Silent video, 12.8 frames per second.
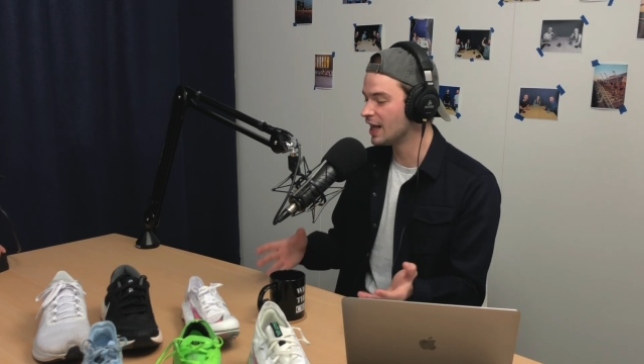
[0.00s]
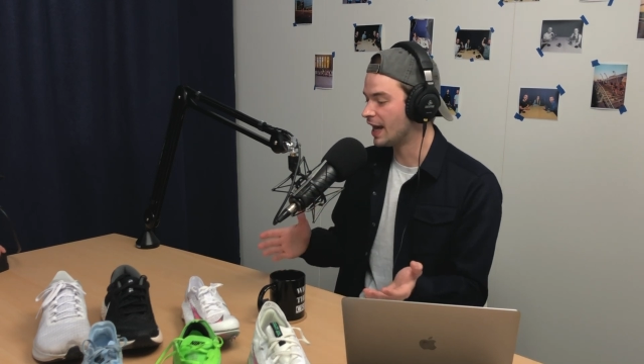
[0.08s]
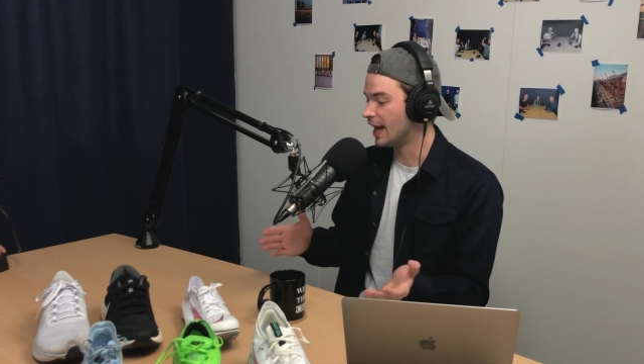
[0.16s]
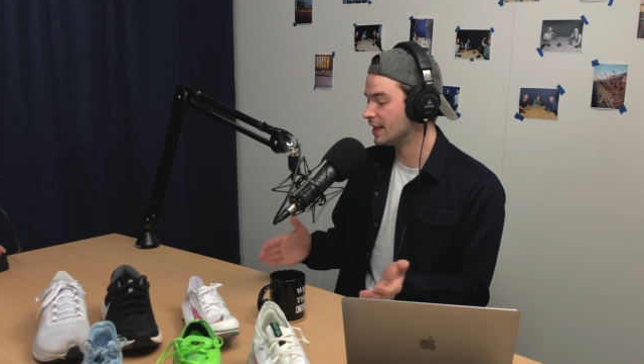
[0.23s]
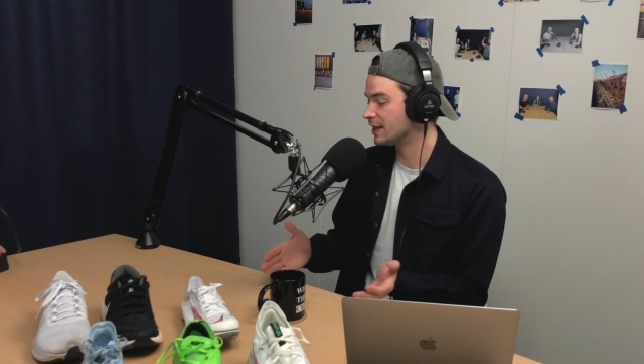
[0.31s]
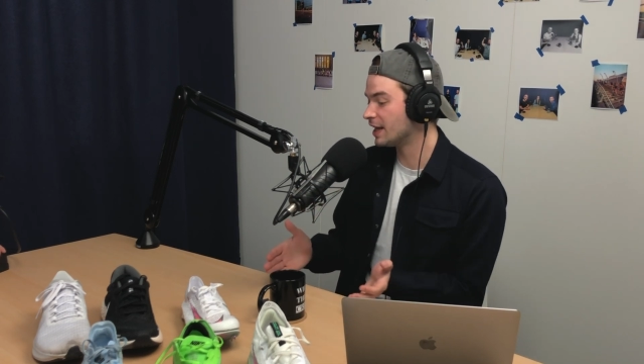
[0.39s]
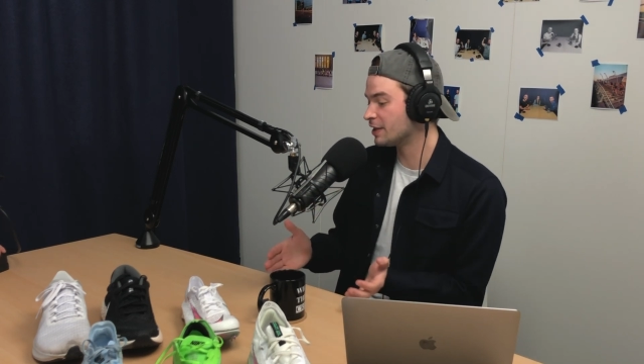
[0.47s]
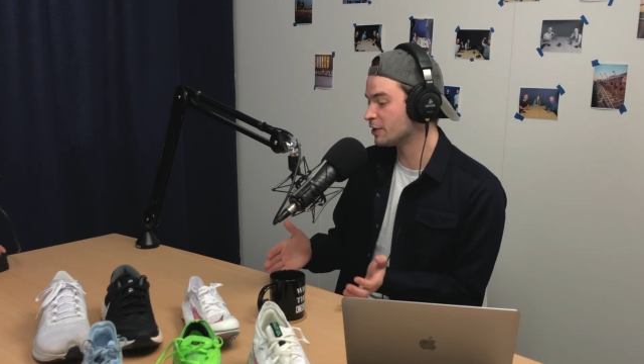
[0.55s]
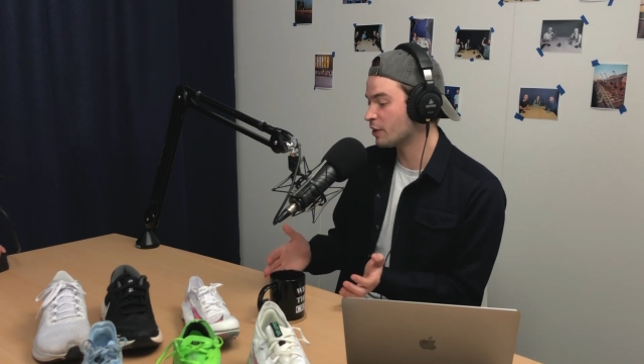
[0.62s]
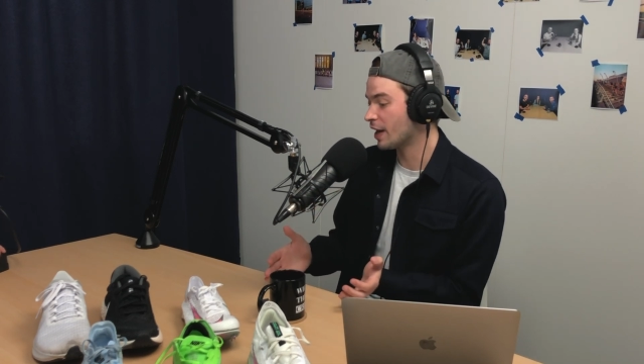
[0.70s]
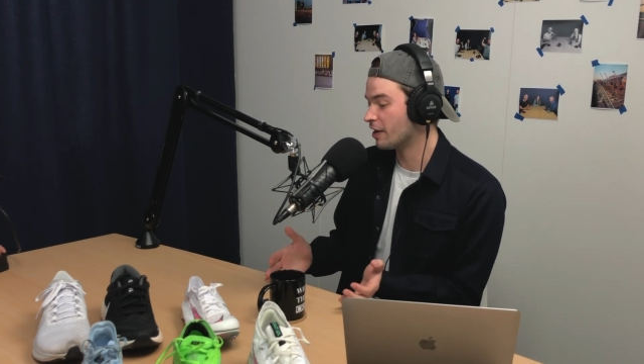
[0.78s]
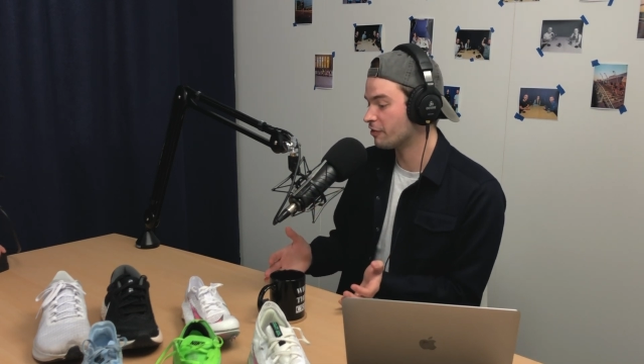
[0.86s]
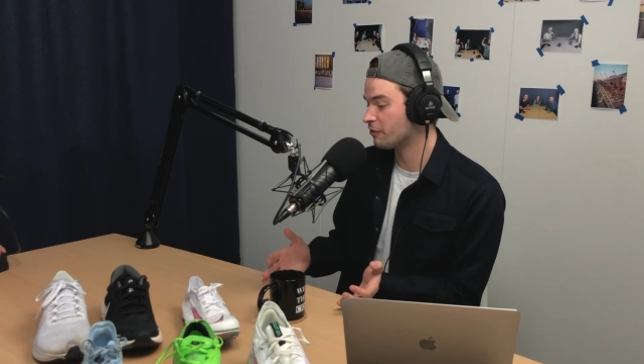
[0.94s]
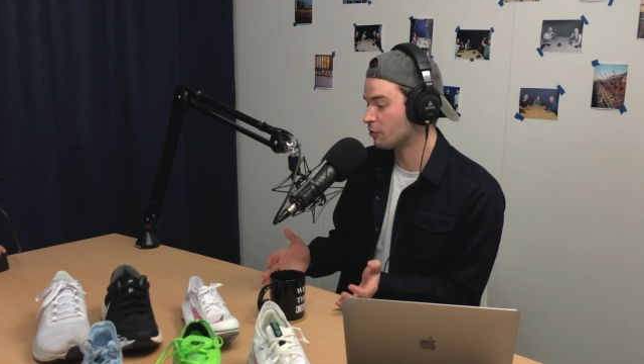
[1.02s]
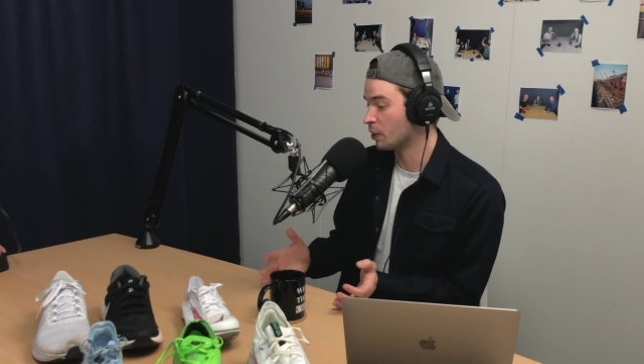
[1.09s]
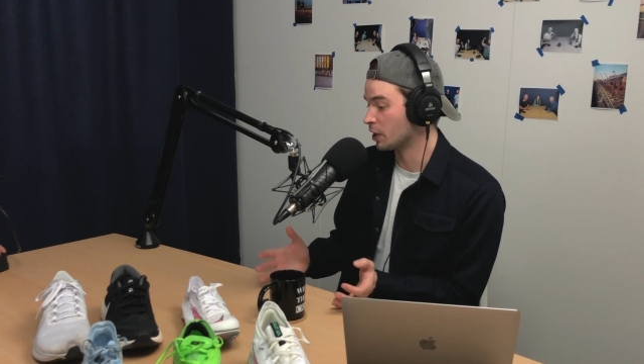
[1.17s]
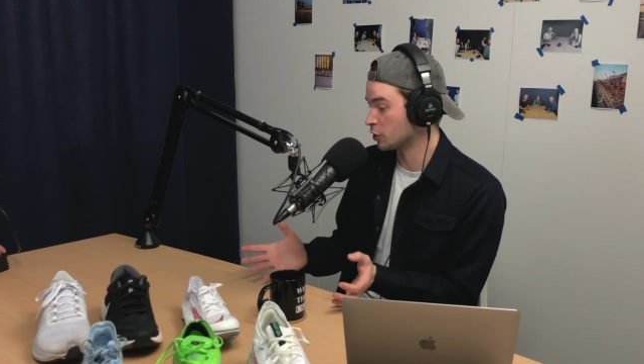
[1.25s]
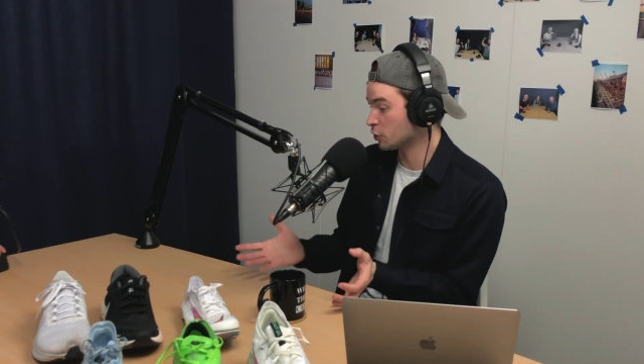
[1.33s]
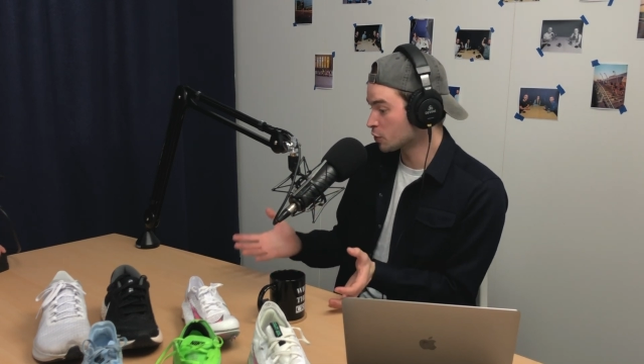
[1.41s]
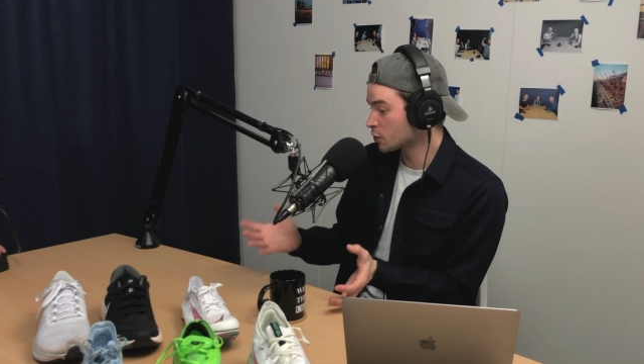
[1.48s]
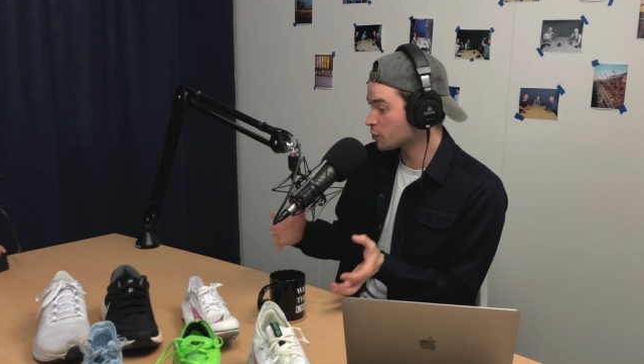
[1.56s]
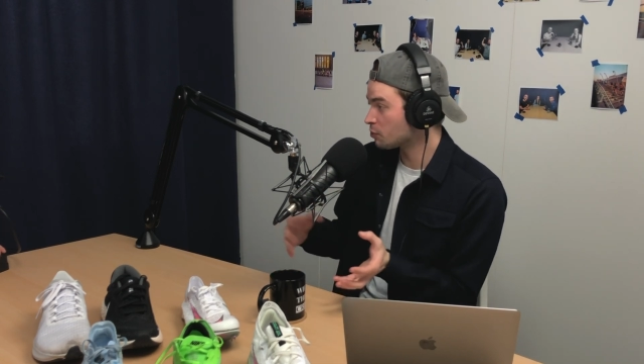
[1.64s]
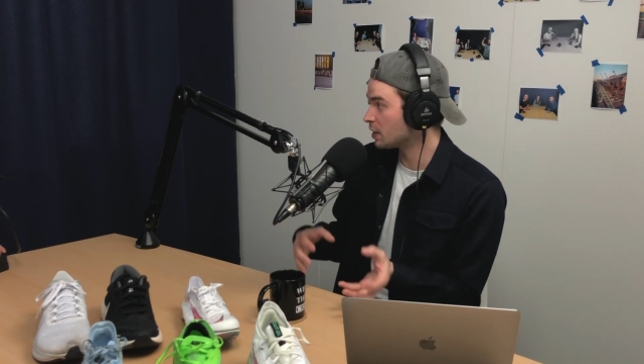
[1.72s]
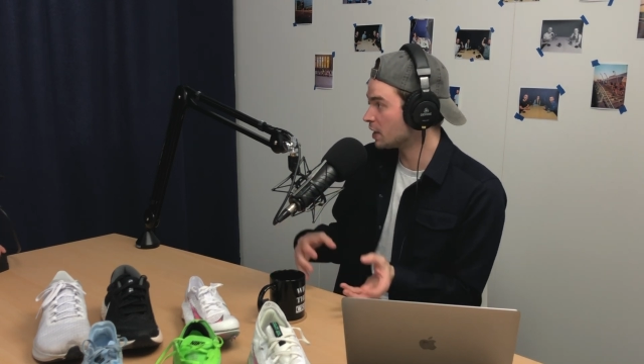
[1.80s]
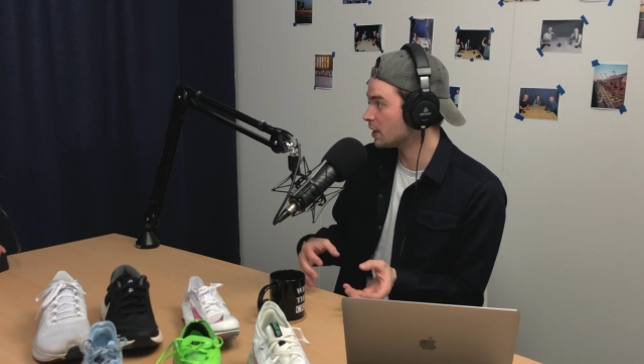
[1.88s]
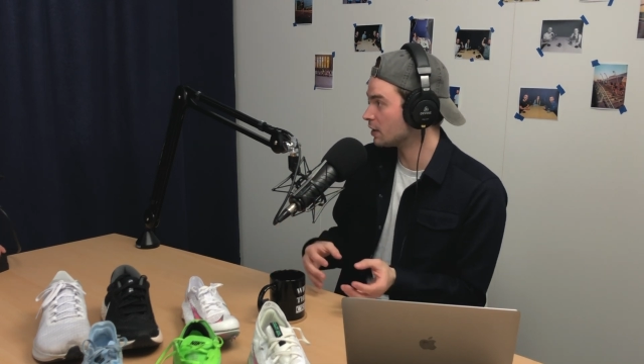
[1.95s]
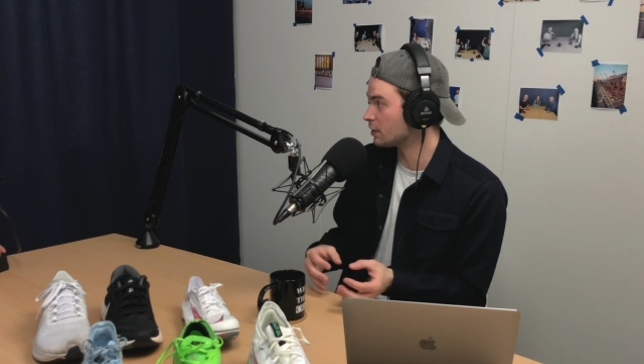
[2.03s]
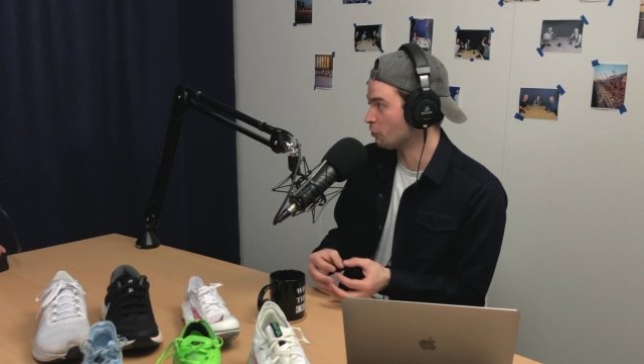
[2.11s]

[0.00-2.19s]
And then you have what used to be